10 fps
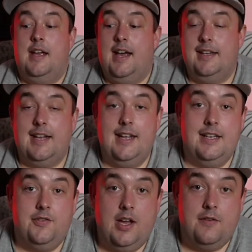And again,
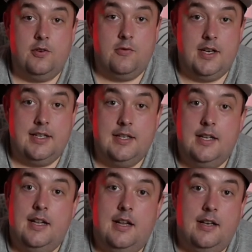if you haven't already,
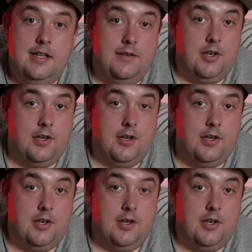leave a